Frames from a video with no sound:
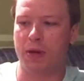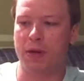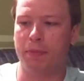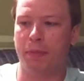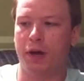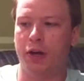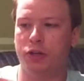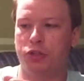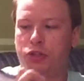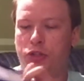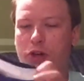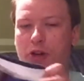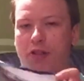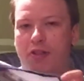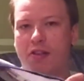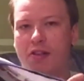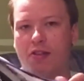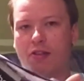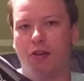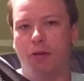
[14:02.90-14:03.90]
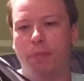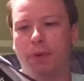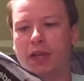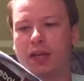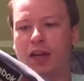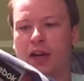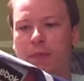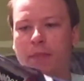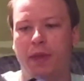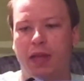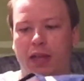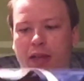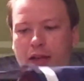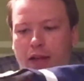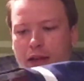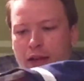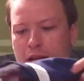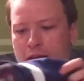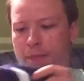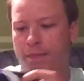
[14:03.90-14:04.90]
Reebok jerseys are becoming
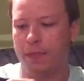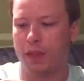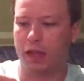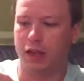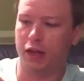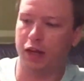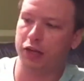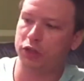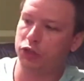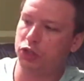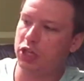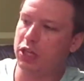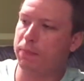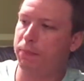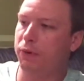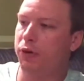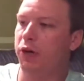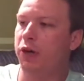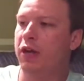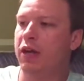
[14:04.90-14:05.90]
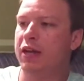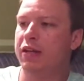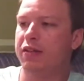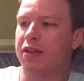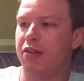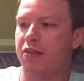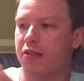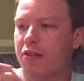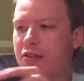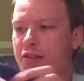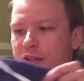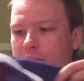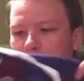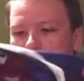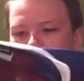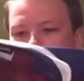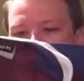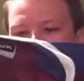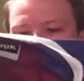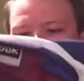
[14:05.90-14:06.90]
uh, a lot cheaper. This is
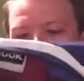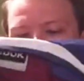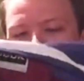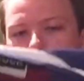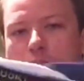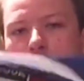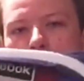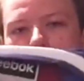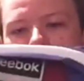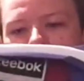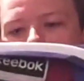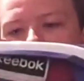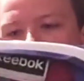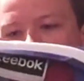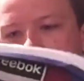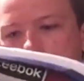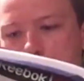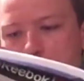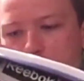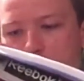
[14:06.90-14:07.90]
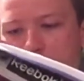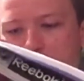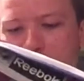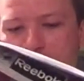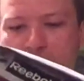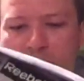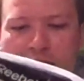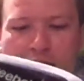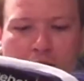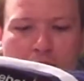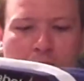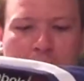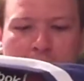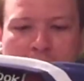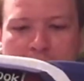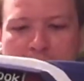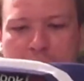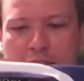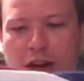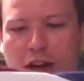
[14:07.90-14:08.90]
still an official MacKinnon jersey, so
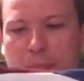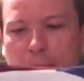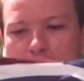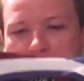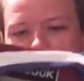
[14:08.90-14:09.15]
got